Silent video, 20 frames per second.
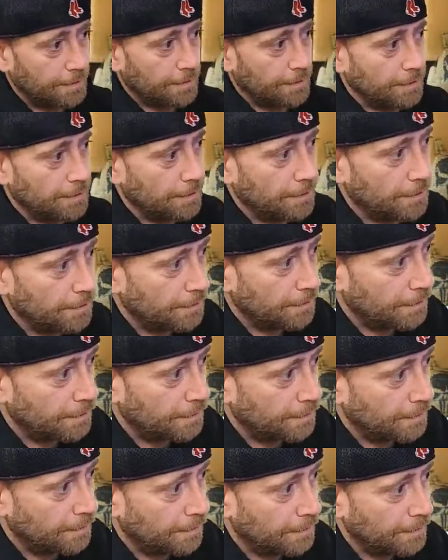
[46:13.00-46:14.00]
CJ
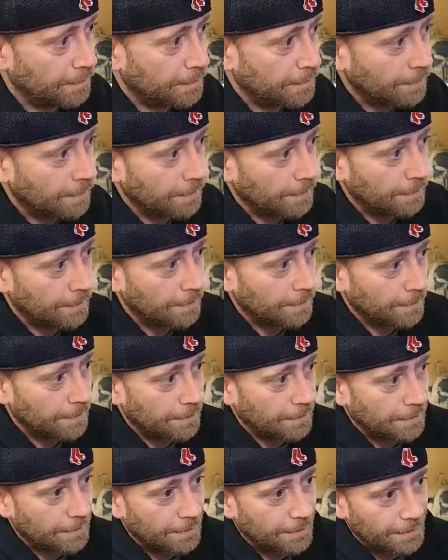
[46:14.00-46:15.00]
Halliburton.
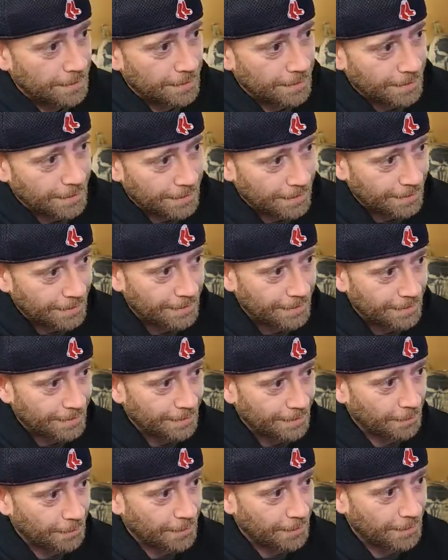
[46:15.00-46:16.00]
So,
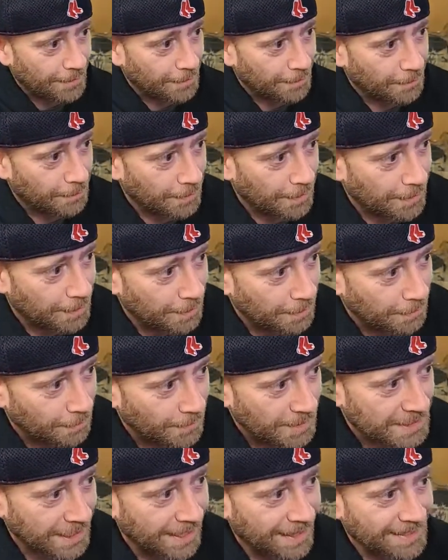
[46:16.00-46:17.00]
but that's why we always
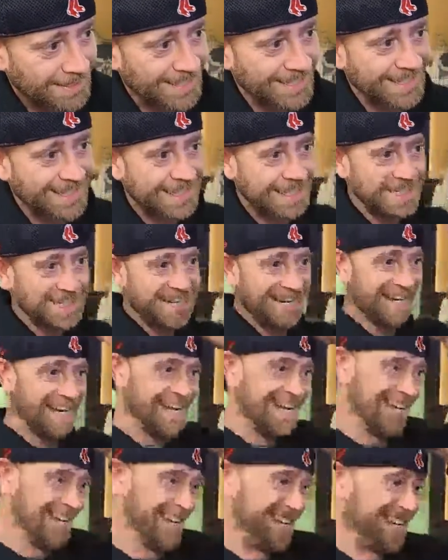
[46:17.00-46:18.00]
say CJ
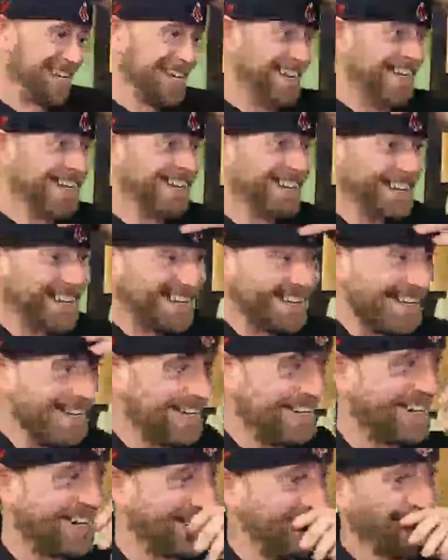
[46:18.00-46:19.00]
Morrison,
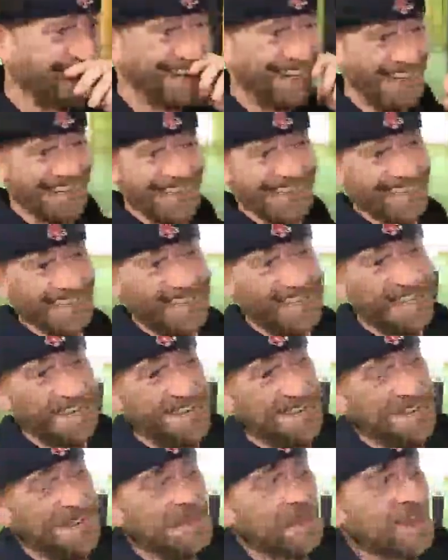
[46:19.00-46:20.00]
racist
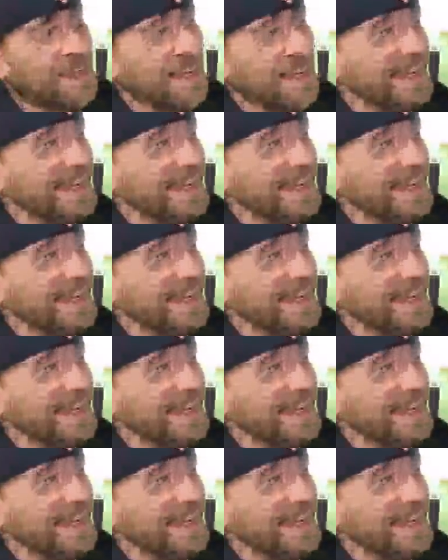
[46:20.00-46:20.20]
trucker,